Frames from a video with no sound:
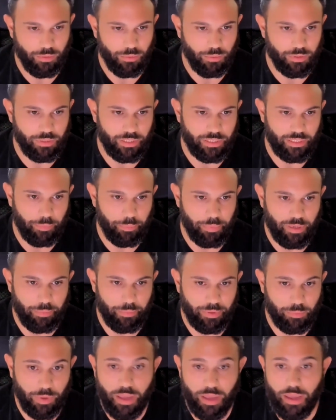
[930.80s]
will end up in a
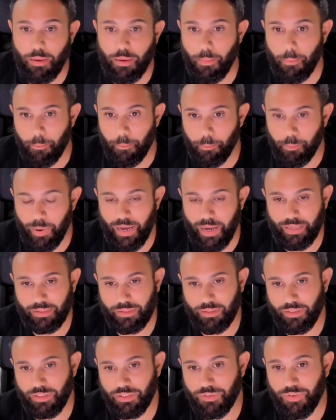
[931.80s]
bad way. But
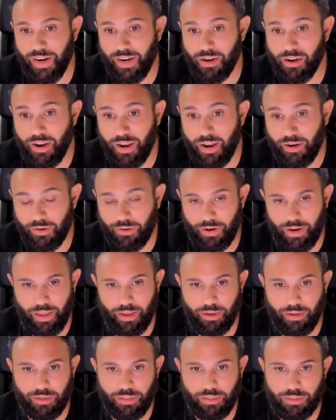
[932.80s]
it's very rare.
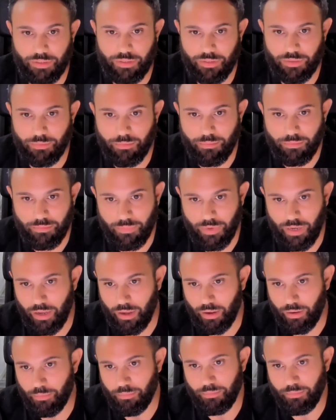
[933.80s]
Like it's
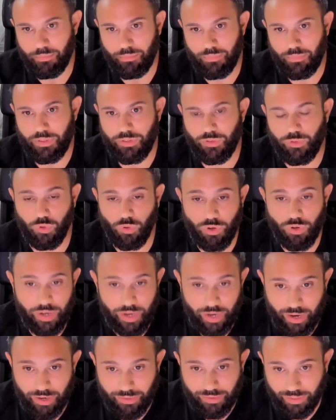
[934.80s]
so
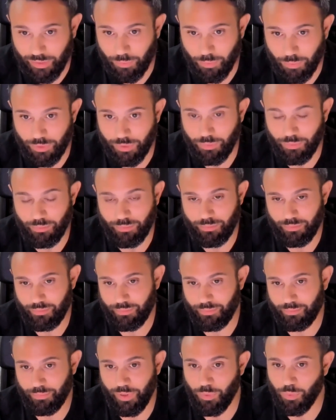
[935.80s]
rare that I wouldn't
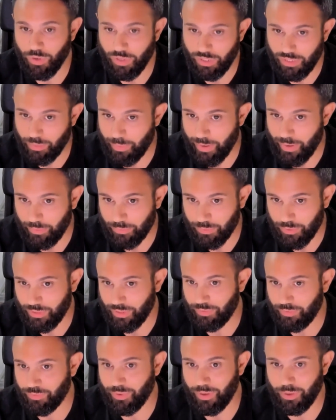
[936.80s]
be worried about it
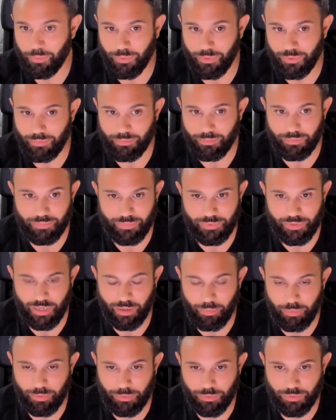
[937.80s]
if I would
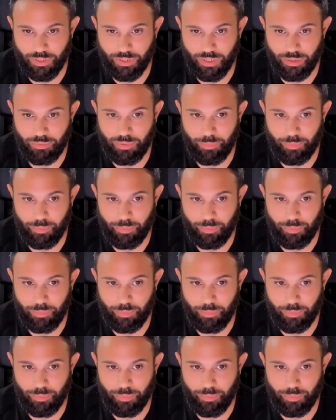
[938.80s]
think about using